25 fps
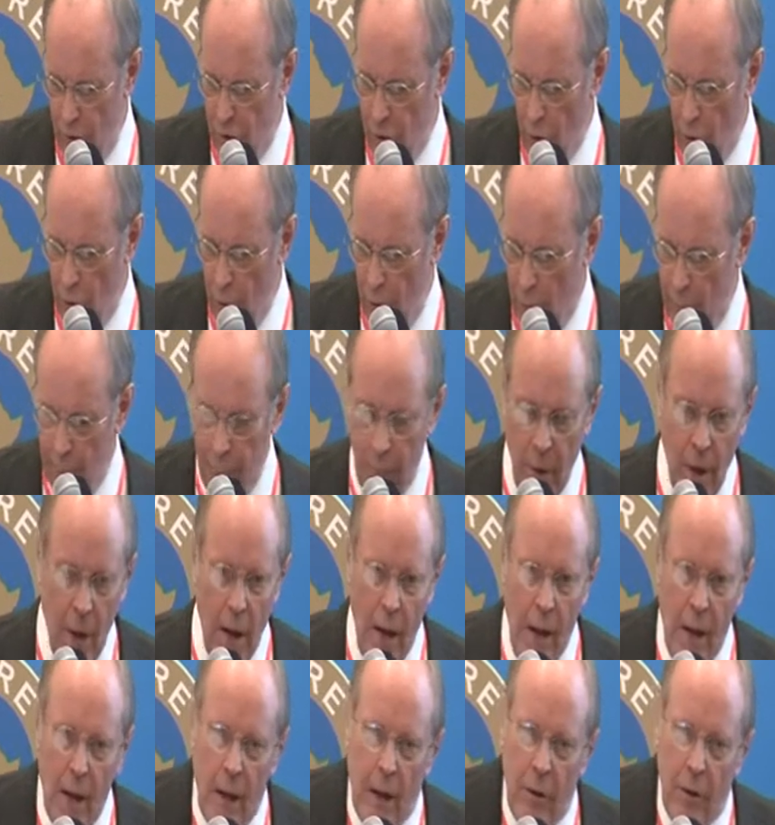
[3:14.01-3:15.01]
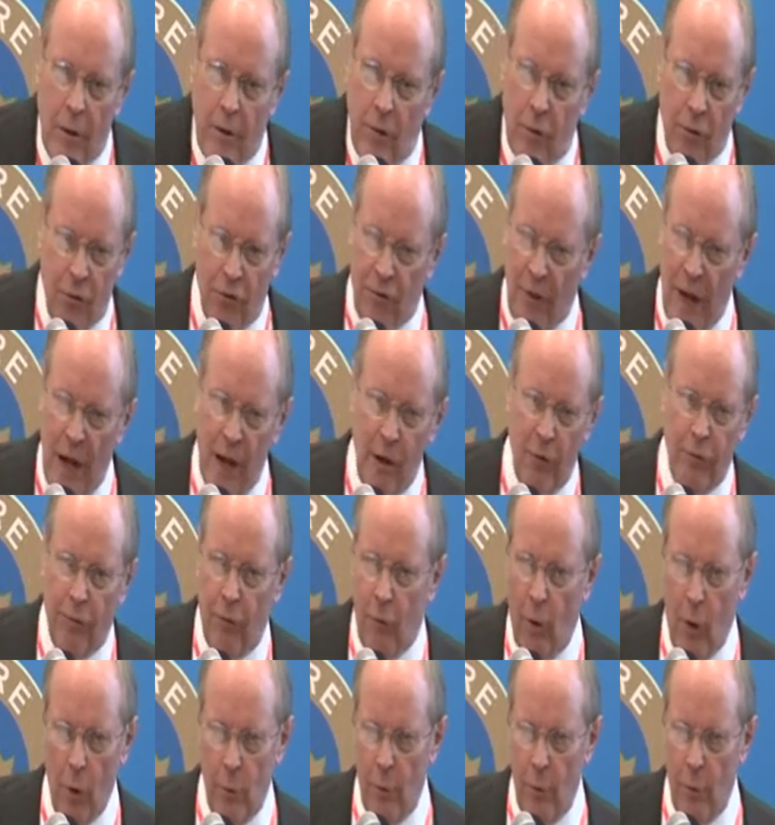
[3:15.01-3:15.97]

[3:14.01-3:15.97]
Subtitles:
are on, they're standard for all